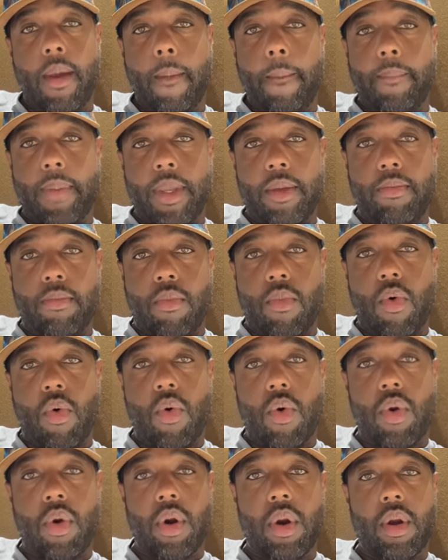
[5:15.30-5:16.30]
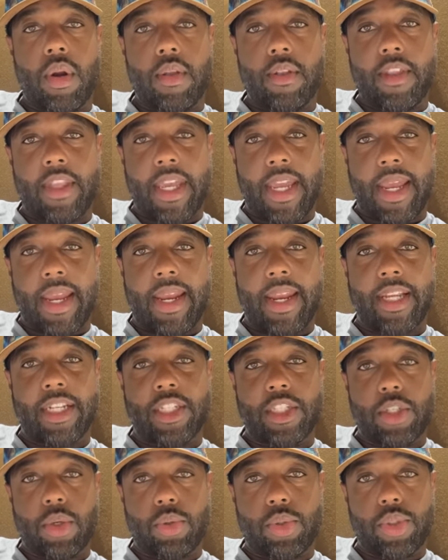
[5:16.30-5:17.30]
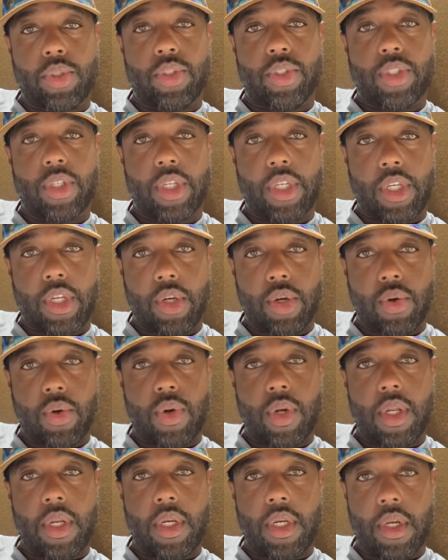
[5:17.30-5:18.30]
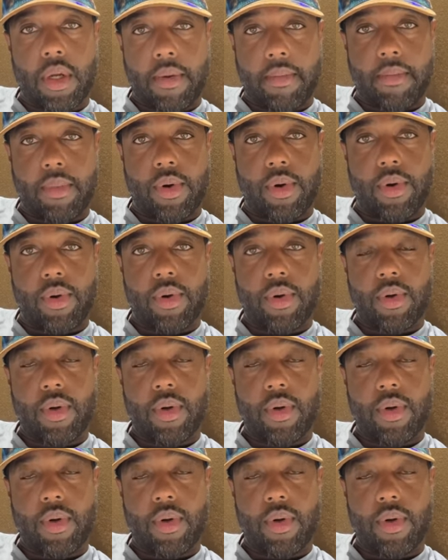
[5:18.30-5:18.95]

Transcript: Be more than a social security number.